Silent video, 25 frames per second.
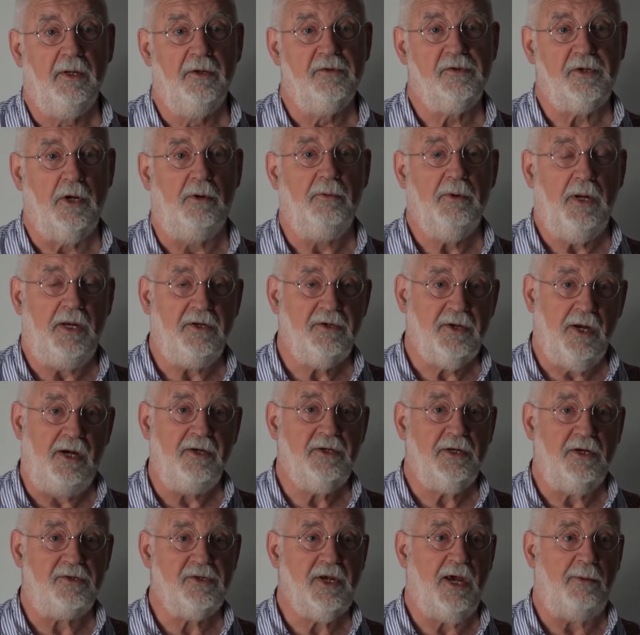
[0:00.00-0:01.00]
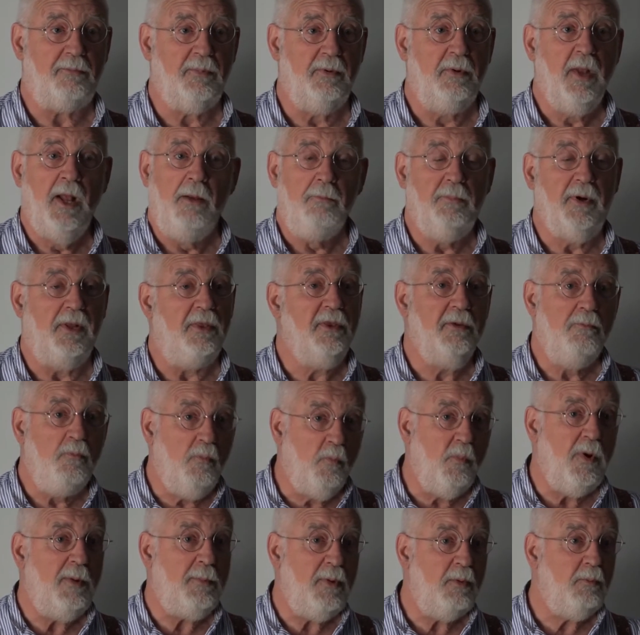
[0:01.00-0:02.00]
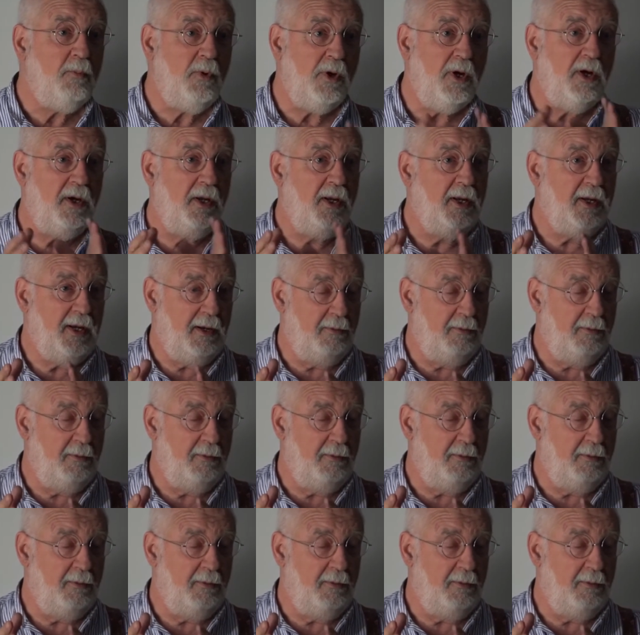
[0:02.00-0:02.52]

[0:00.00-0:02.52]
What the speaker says: So it does happen. But the women were,